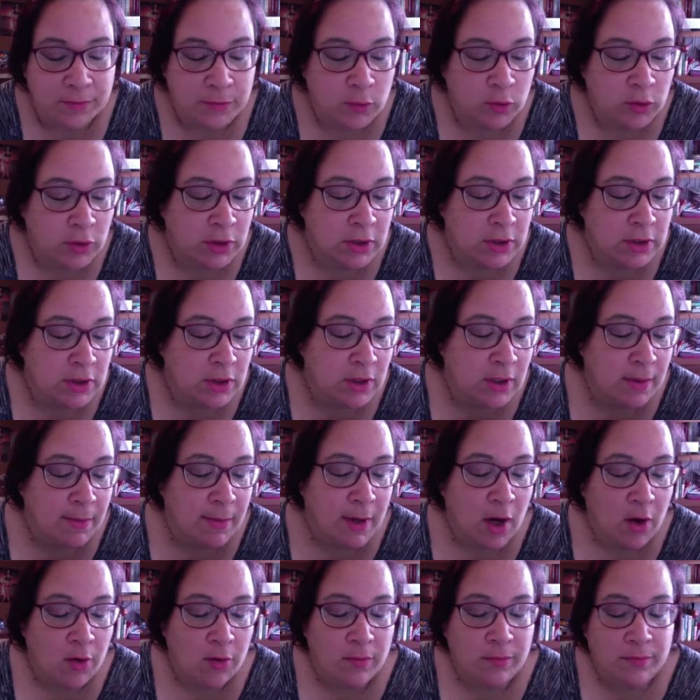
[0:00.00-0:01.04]
We're going to talk
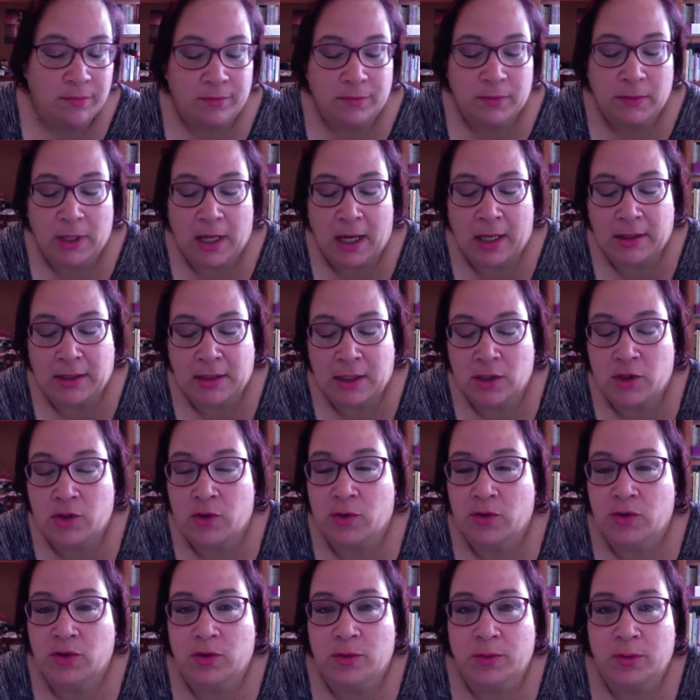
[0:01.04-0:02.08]
about
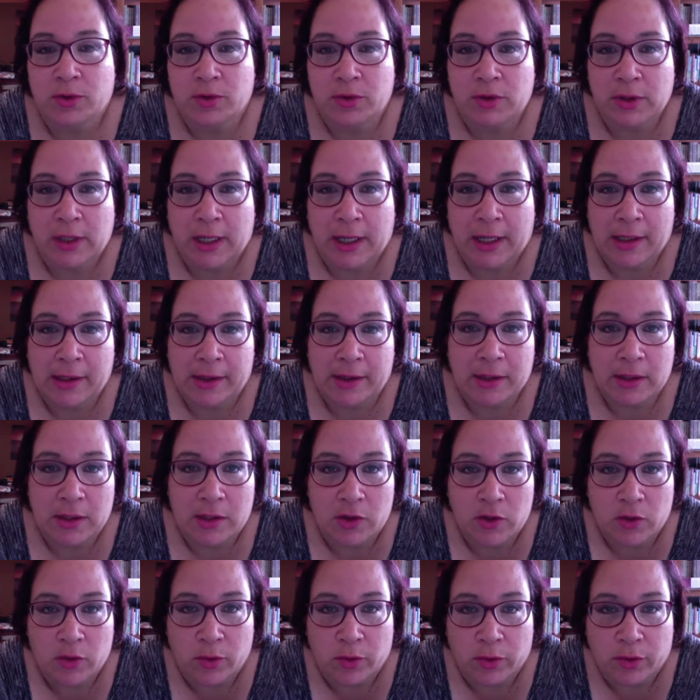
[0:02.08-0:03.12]
antisocial personality
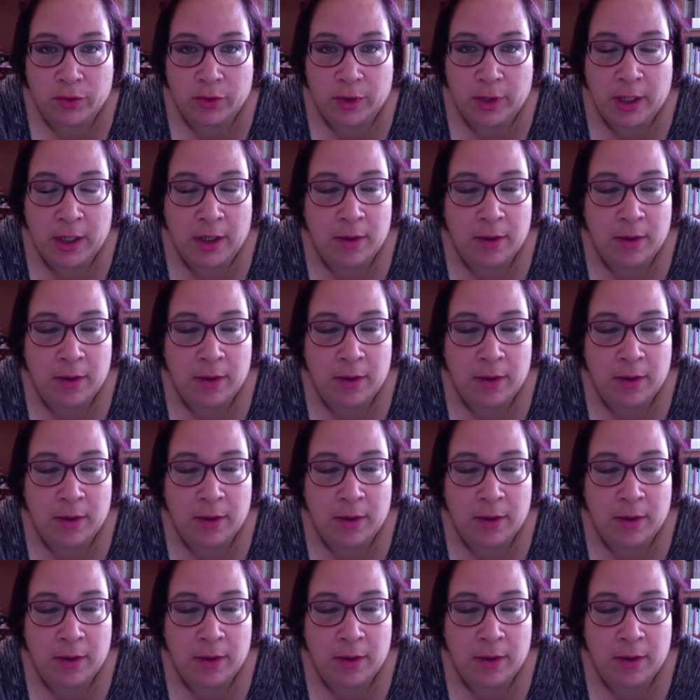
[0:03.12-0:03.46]
disorder.